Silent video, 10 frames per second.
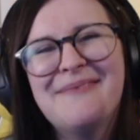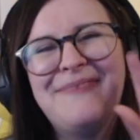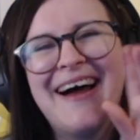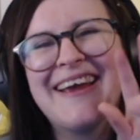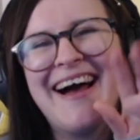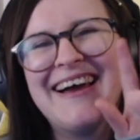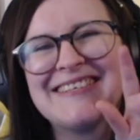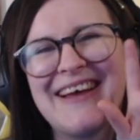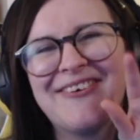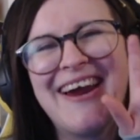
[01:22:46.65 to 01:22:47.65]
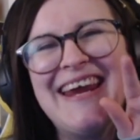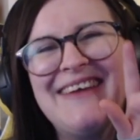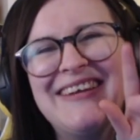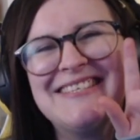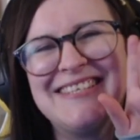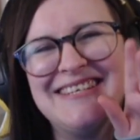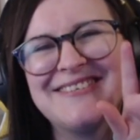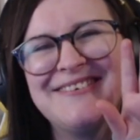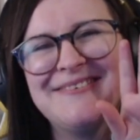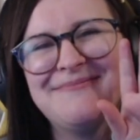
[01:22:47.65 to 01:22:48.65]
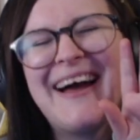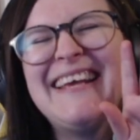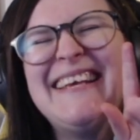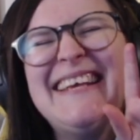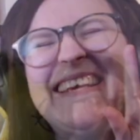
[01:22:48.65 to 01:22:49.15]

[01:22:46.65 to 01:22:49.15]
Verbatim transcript: Bye guys. Have a great evening. See you soon. Bye.